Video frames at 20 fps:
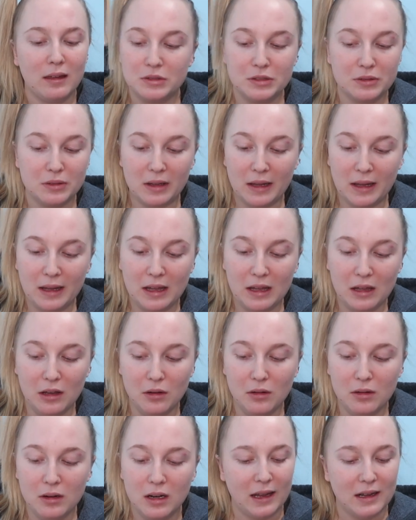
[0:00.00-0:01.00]
was really
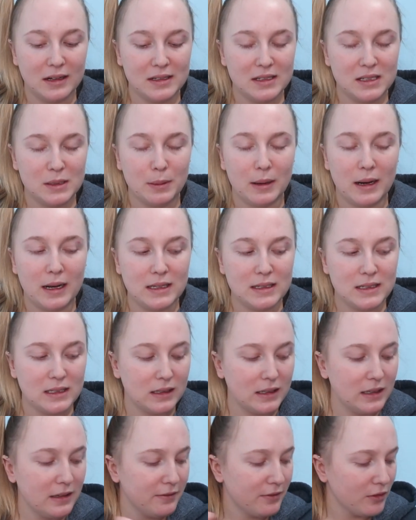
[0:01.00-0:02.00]
cute, and
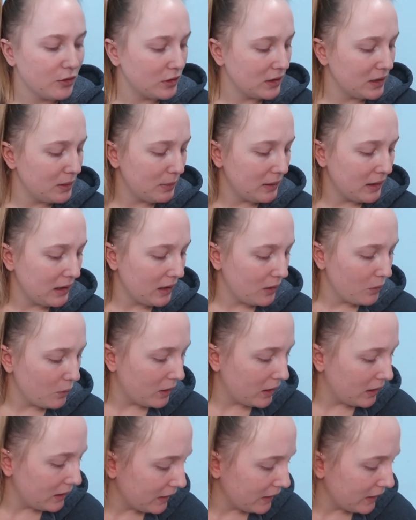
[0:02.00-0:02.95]
surprisingly for only being what,